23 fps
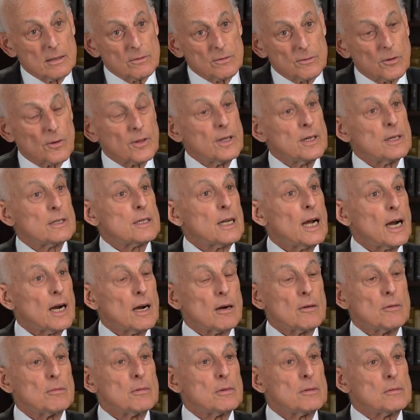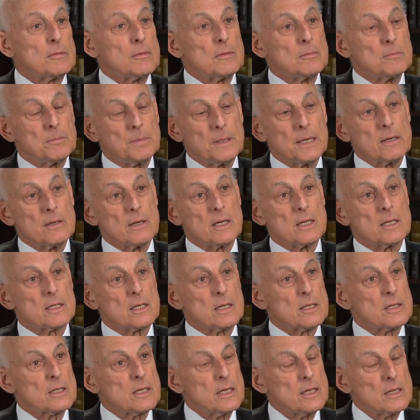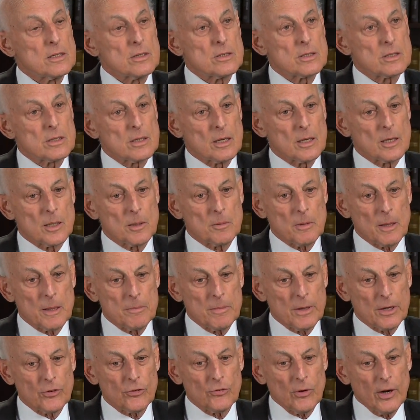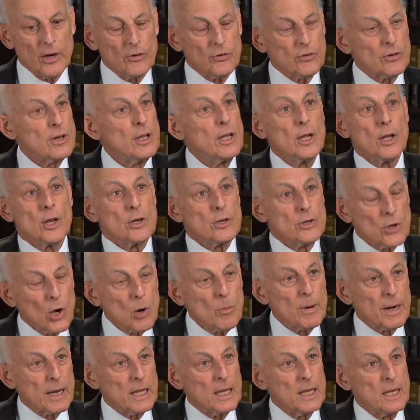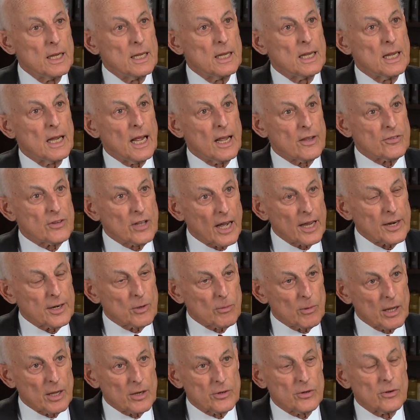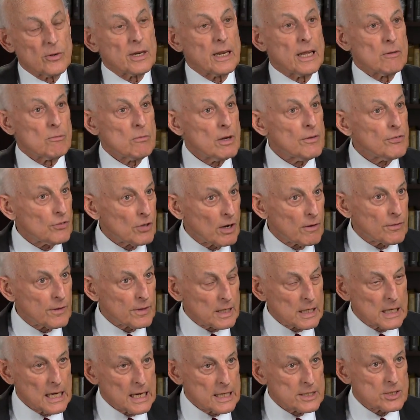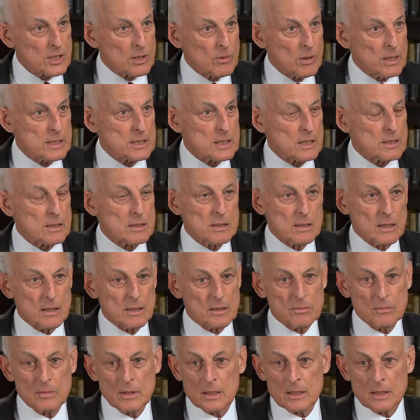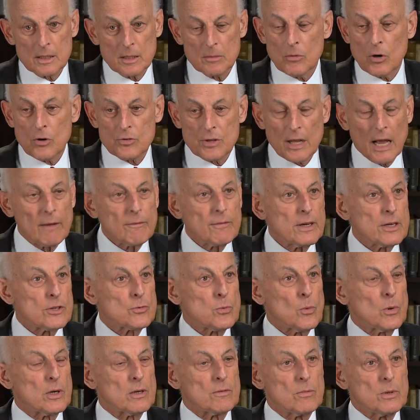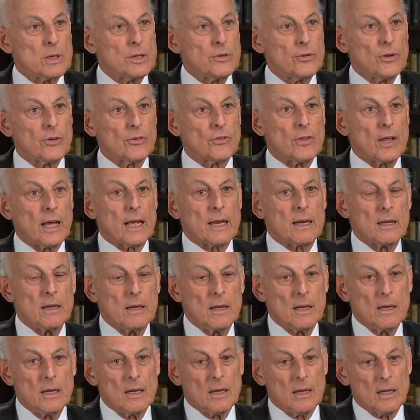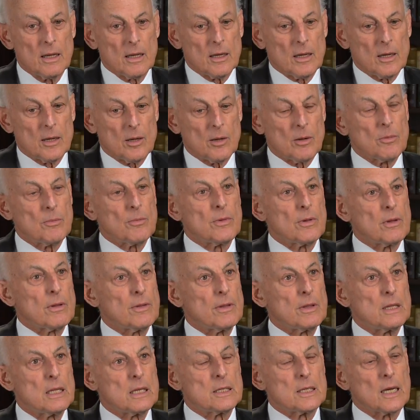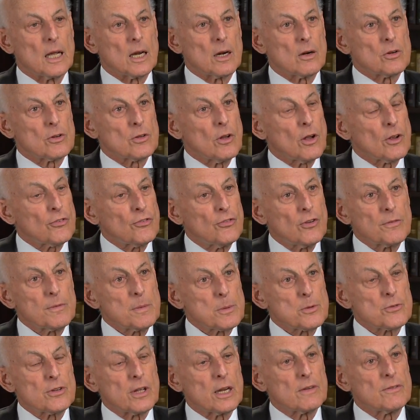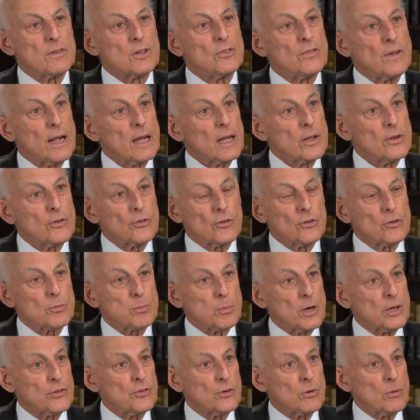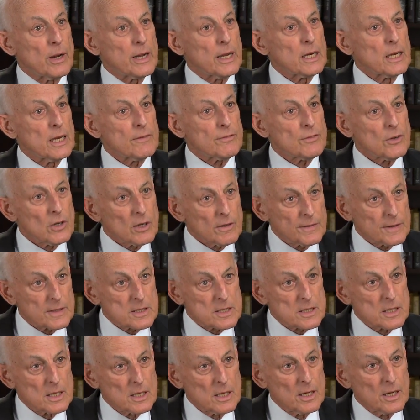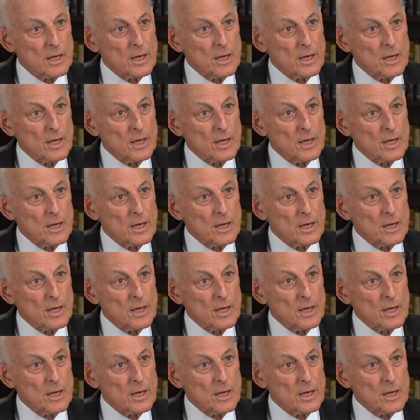for the entire period since his administration, nobody has gotten around to it, and we've suffered the consequences. The most obvious one of which is that the dollar has lost 50% of its value since President Reagan left office.